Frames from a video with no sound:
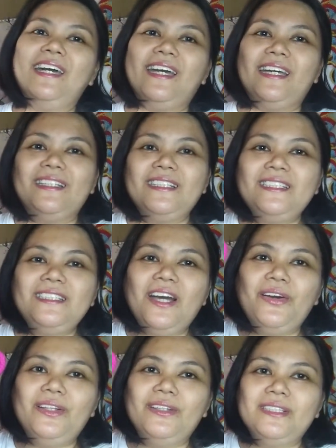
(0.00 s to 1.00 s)
and this is how
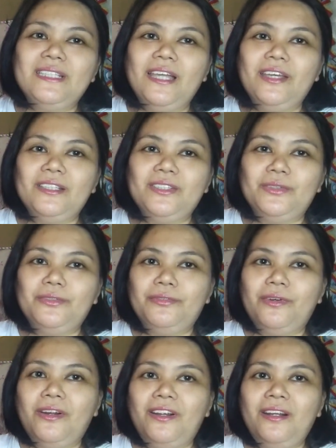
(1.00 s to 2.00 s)
it looks like so
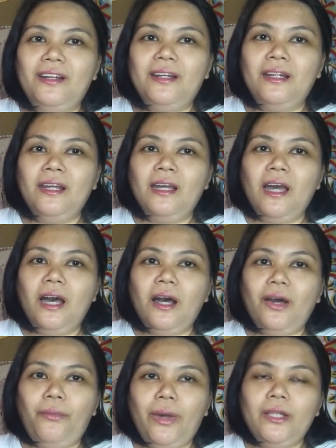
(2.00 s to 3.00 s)
far.
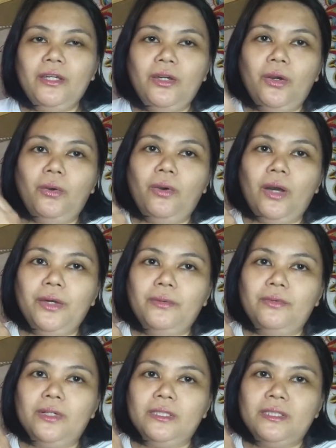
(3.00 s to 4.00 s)
A while ago, I
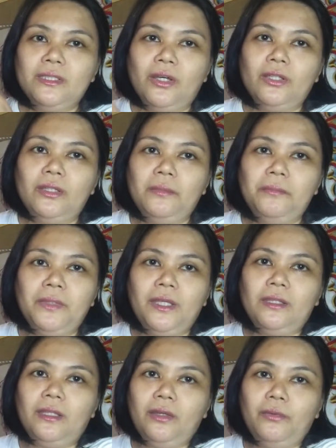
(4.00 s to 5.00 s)
was
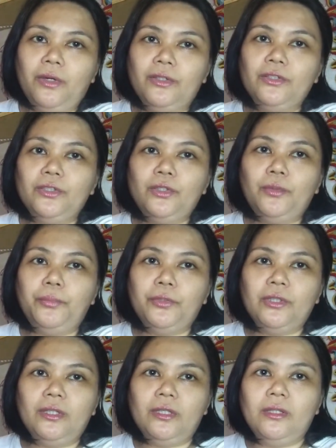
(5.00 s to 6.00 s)
contemplating whether to
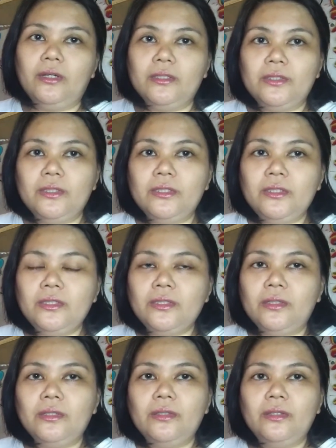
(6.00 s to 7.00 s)
put the nozzles
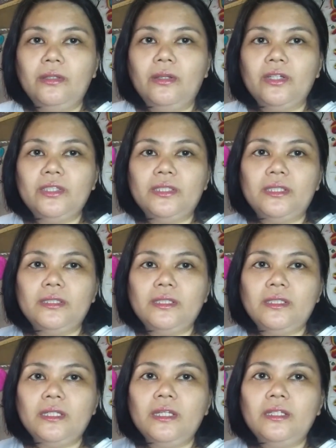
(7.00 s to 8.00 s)
or the
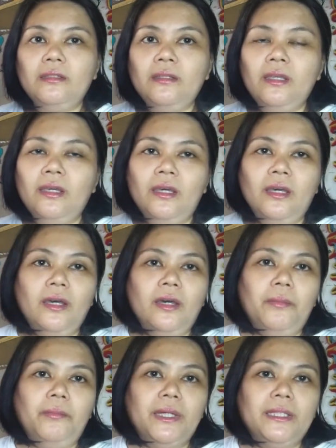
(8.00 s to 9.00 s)
nostrils in,
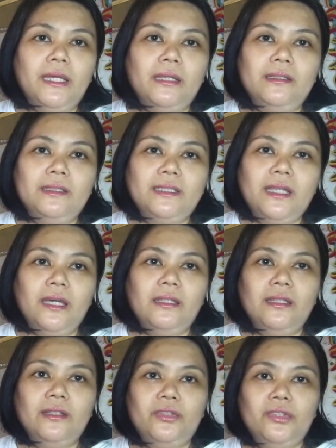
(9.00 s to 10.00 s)
but then
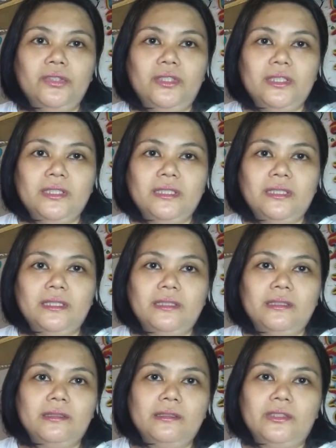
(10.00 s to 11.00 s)
decided to just
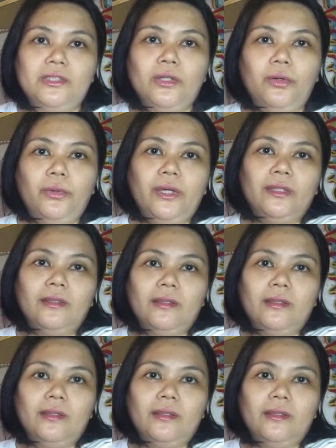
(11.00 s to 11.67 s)
sew it